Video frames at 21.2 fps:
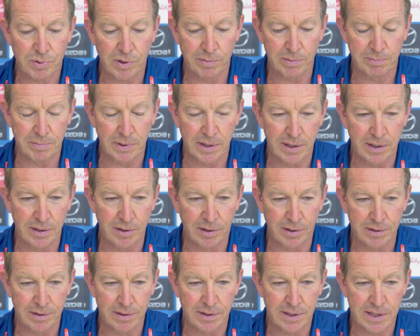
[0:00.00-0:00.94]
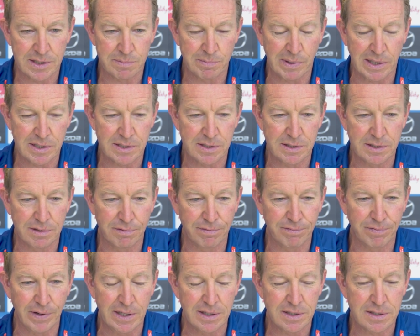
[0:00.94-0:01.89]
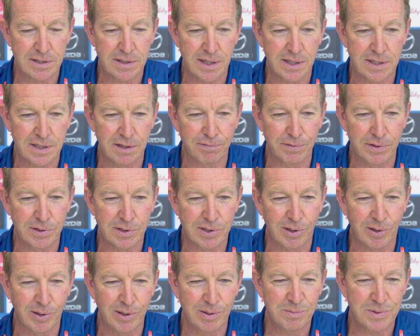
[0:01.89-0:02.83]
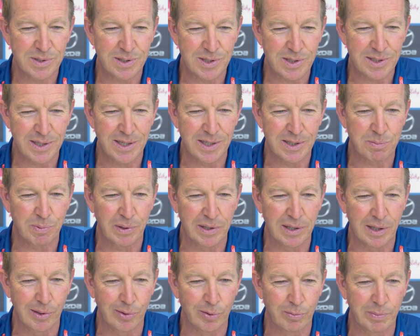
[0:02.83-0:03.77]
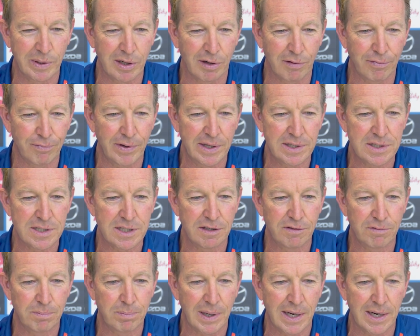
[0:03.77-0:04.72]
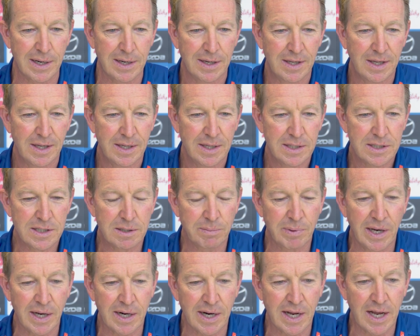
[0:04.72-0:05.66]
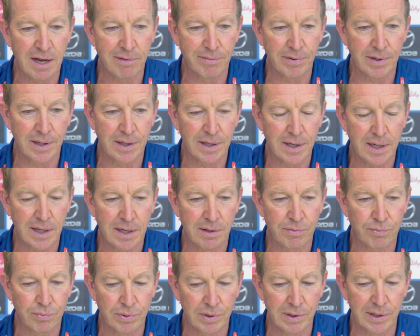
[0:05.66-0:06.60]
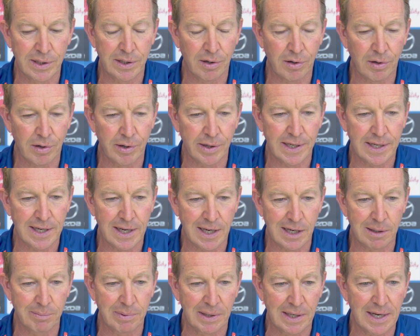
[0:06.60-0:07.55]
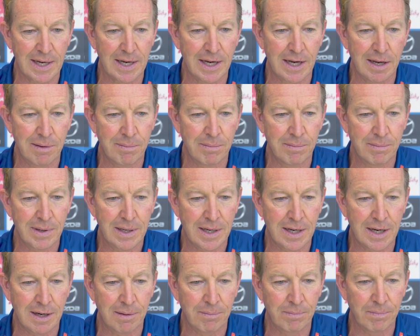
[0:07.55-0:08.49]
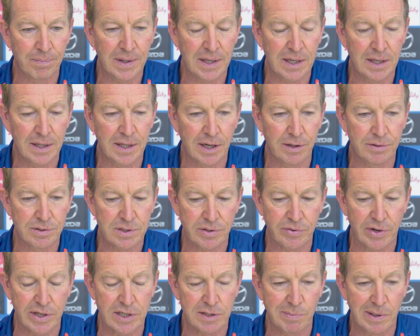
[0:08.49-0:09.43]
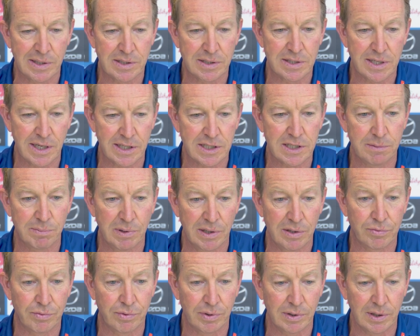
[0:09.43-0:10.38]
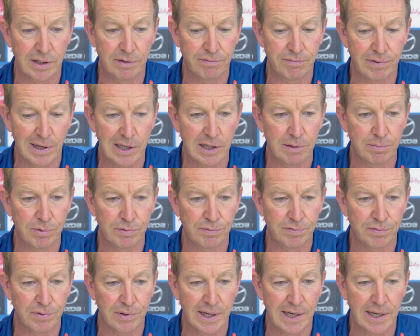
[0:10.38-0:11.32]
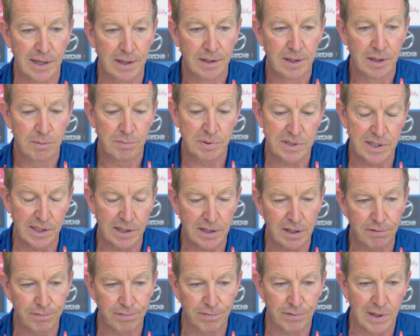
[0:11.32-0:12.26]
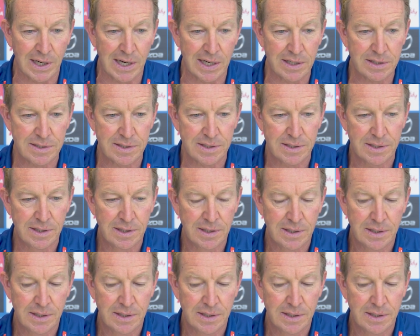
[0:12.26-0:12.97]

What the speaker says: probably been not as much defence at different times. It's been a little bit offensive. But to be able to have a really high calibre game in those scratch matches actually been really valuable for our, particularly for us,